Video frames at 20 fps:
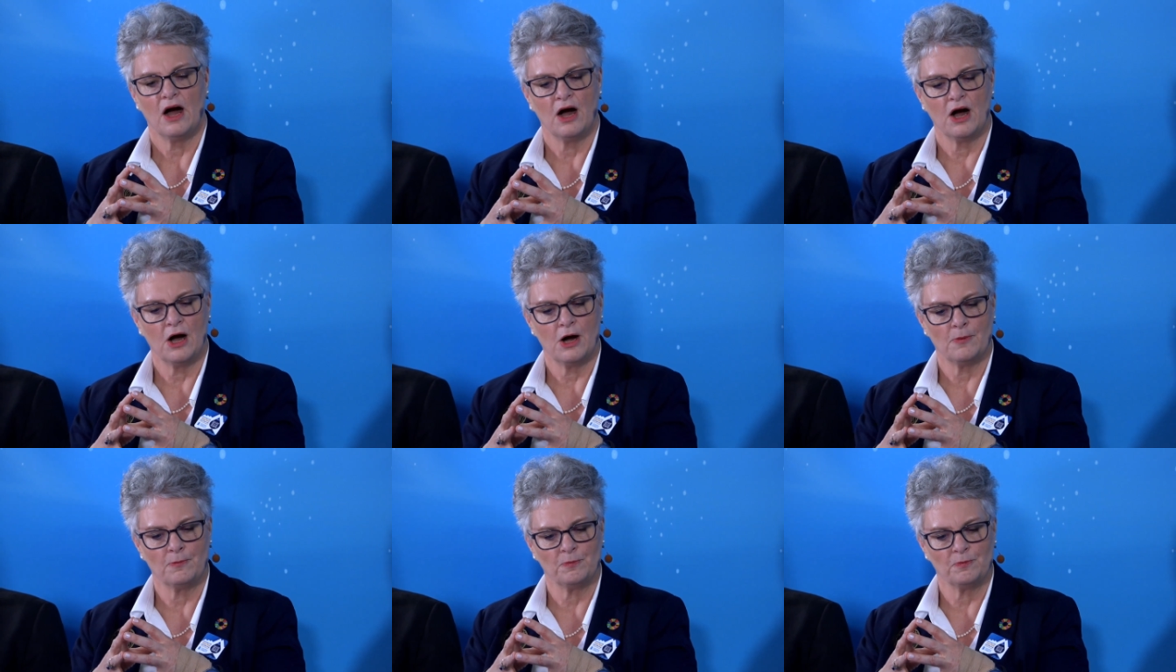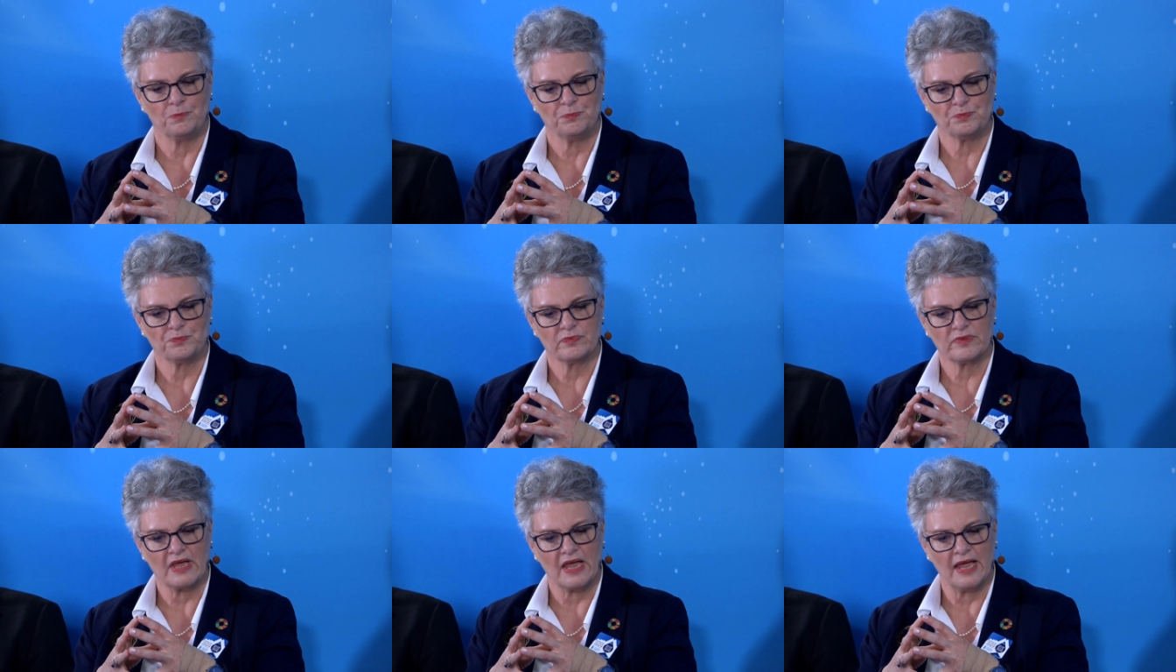
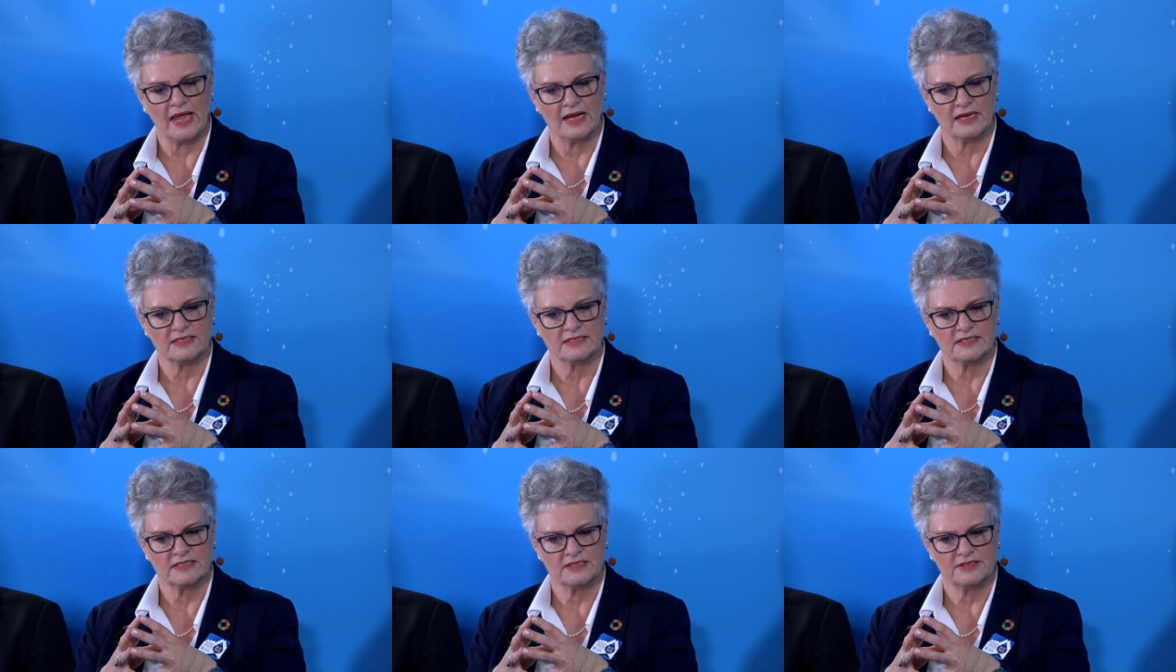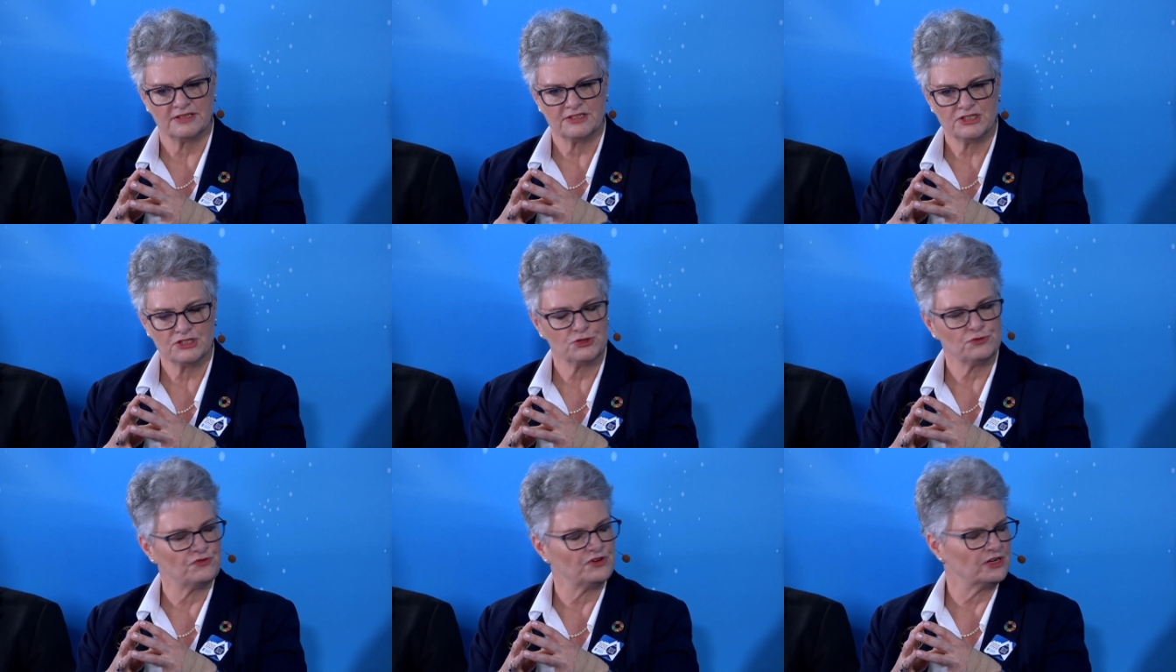And
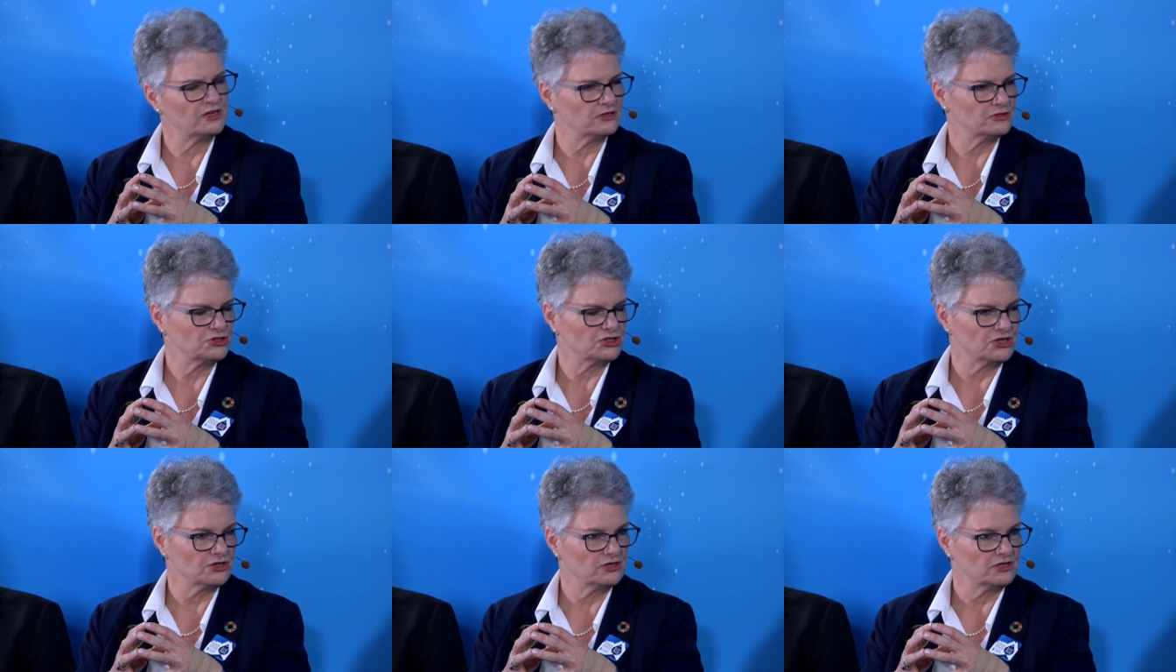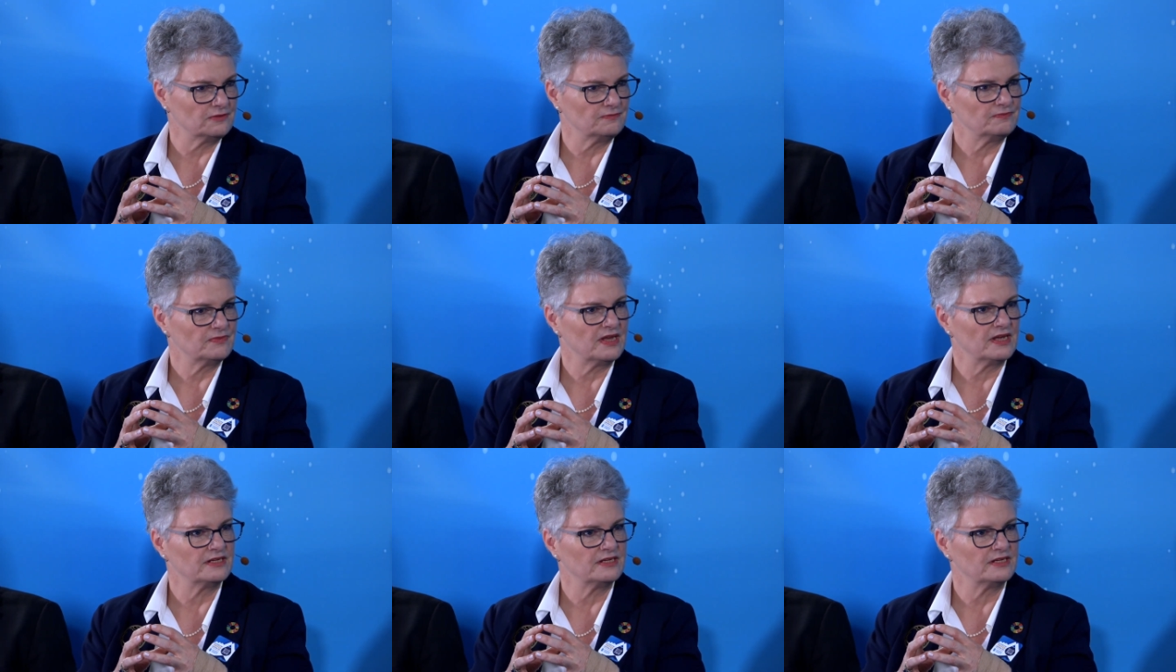this is Ficostera.